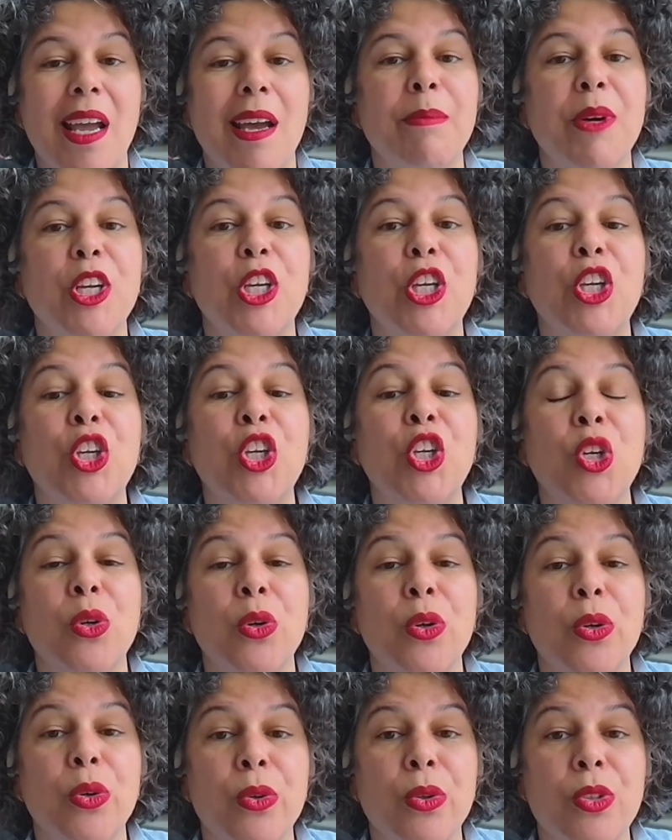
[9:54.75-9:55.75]
am a
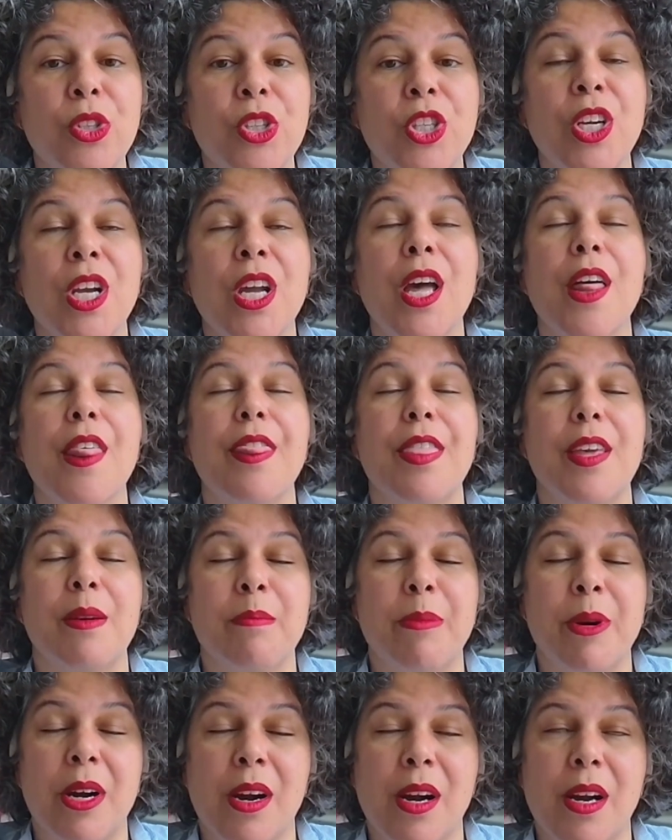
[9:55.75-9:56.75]
huge
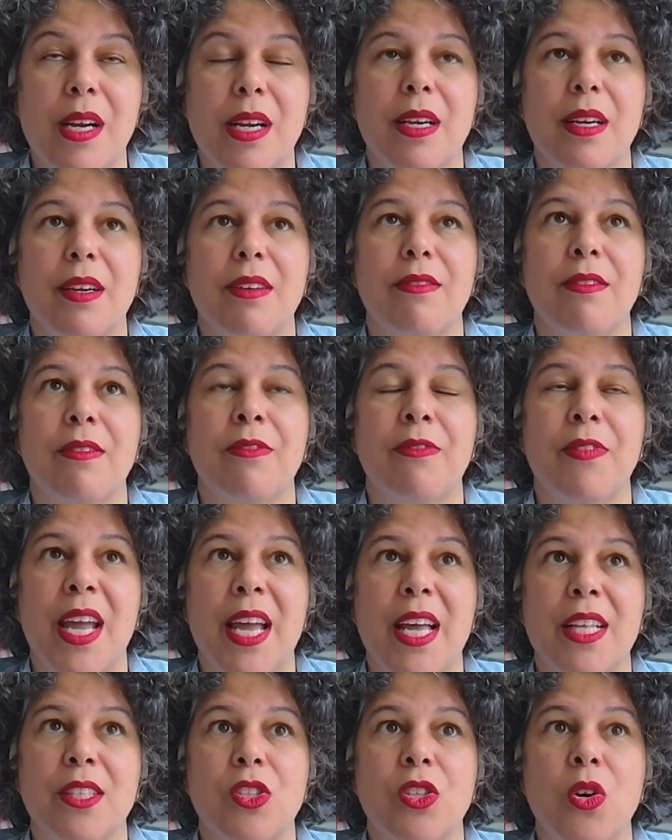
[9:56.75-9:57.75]
theme park
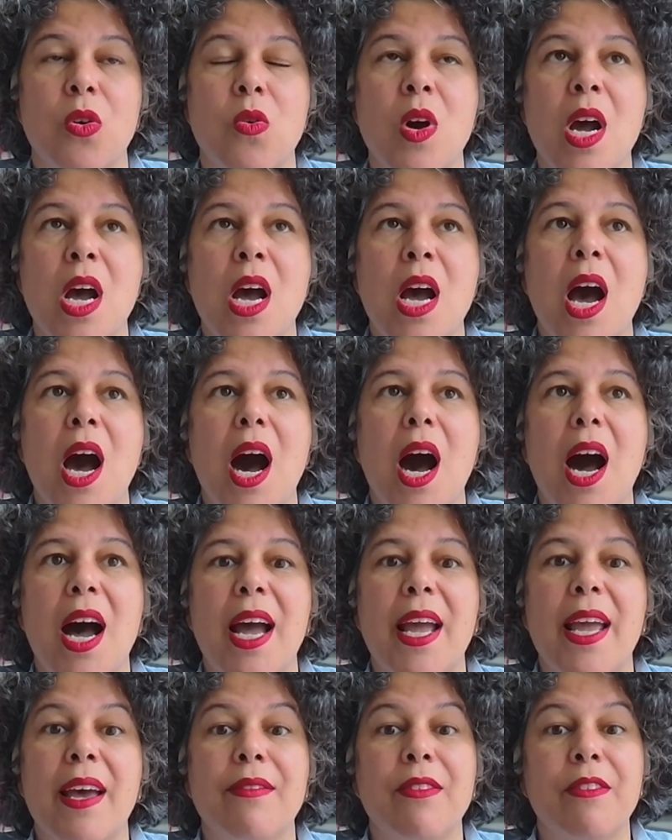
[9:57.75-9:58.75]
fan. So
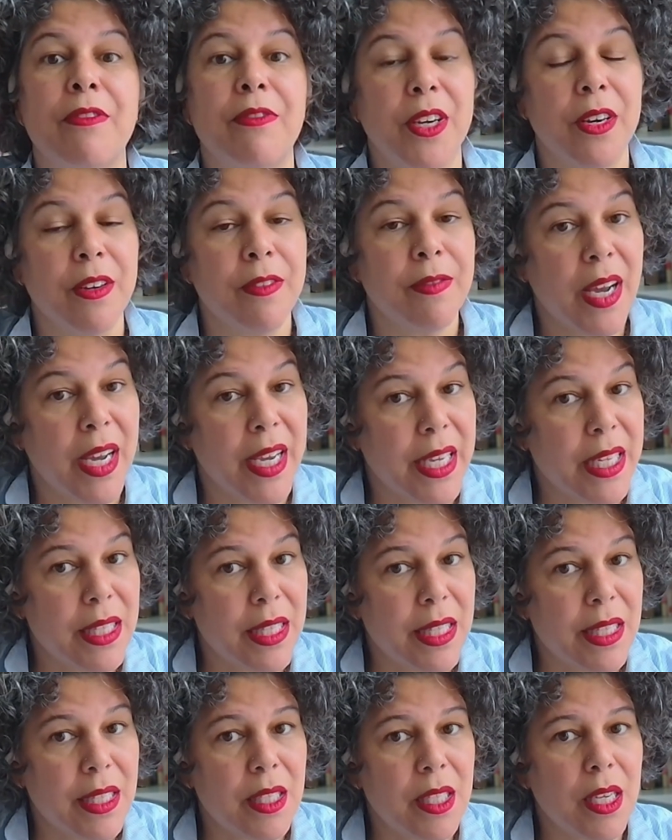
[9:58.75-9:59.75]
I have a fear of
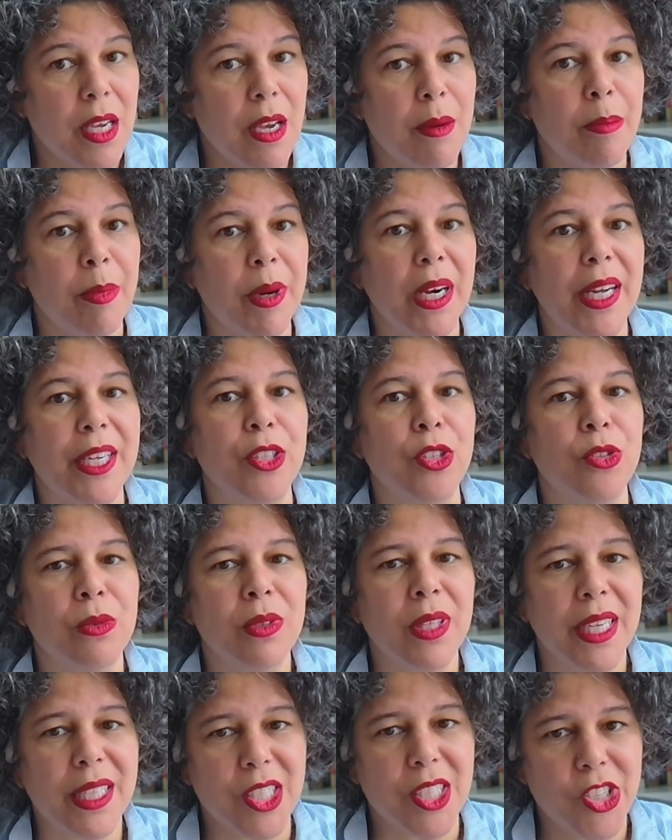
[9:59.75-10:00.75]
heights, but I do
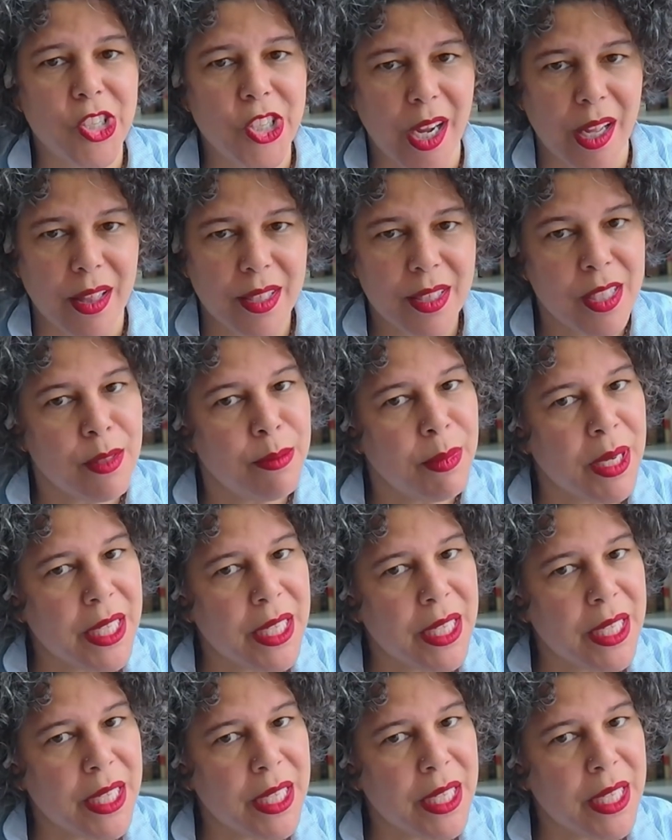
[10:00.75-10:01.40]
like to challenge